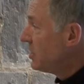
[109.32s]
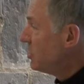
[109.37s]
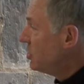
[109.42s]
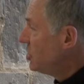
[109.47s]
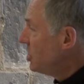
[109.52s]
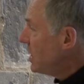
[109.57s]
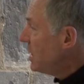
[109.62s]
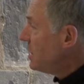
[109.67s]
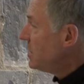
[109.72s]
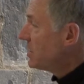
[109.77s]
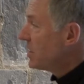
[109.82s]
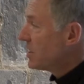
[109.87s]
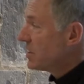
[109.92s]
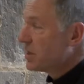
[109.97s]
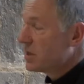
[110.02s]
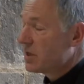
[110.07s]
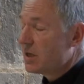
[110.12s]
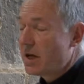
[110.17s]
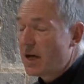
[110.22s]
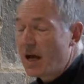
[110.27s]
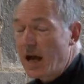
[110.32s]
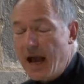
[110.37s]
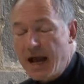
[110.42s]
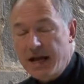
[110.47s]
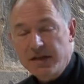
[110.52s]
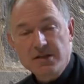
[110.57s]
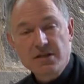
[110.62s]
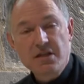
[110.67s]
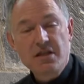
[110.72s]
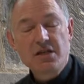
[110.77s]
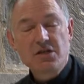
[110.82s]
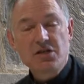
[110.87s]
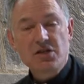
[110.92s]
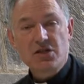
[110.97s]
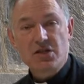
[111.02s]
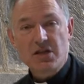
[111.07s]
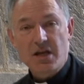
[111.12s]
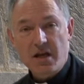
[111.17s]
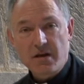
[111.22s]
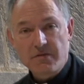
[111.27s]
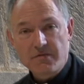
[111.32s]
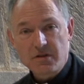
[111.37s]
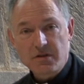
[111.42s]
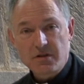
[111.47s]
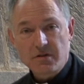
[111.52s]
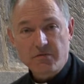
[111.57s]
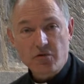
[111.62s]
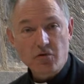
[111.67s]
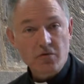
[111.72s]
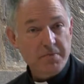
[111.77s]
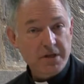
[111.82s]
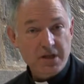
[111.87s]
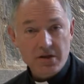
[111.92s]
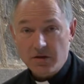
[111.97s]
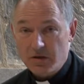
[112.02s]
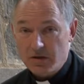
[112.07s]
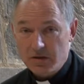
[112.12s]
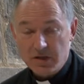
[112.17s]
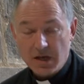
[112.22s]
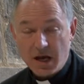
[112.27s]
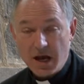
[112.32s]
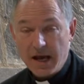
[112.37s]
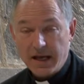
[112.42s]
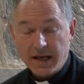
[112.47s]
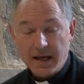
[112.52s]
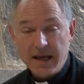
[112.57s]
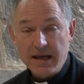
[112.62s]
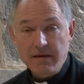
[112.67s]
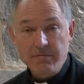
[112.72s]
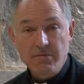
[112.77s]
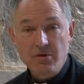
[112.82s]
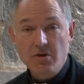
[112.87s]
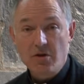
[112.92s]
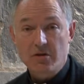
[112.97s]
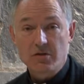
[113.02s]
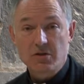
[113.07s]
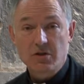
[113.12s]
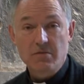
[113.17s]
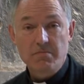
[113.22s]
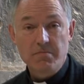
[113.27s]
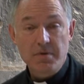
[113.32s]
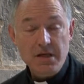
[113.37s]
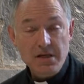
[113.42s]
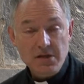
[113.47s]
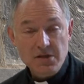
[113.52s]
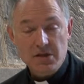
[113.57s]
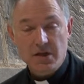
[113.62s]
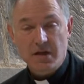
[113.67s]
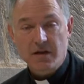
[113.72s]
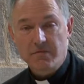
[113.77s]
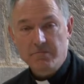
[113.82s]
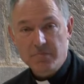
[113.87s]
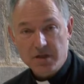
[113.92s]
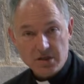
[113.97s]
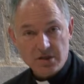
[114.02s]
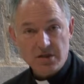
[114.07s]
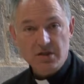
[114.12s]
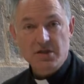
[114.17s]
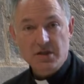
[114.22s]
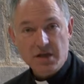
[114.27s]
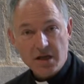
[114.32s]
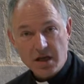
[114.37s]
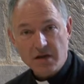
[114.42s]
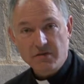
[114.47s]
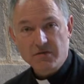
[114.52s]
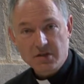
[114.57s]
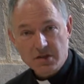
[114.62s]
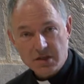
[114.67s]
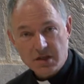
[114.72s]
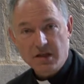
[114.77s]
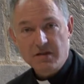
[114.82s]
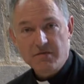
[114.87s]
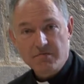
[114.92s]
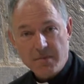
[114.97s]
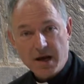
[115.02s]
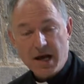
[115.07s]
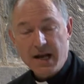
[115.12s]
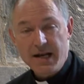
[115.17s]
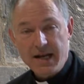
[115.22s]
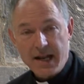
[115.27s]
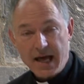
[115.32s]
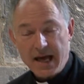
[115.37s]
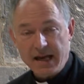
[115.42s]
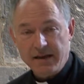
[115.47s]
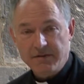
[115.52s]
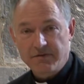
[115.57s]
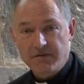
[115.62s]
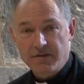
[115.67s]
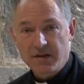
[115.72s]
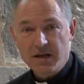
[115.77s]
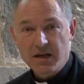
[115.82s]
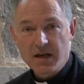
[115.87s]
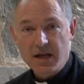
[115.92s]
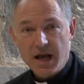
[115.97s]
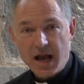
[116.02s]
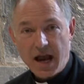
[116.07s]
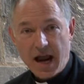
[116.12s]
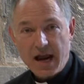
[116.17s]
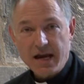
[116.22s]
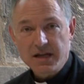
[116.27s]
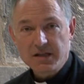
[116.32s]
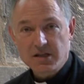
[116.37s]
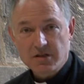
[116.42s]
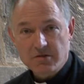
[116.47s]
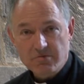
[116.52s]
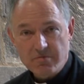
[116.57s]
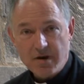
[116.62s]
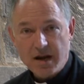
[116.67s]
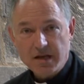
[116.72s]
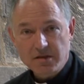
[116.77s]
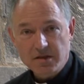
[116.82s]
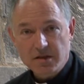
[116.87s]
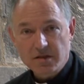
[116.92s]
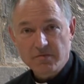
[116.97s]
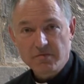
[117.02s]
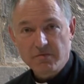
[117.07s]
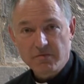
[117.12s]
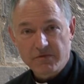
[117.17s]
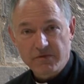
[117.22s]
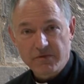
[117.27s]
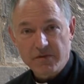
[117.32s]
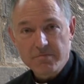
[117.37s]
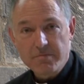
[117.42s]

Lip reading: Jesus as the servant of all, because I came not to be served, but to serve and to give my life as a ransom for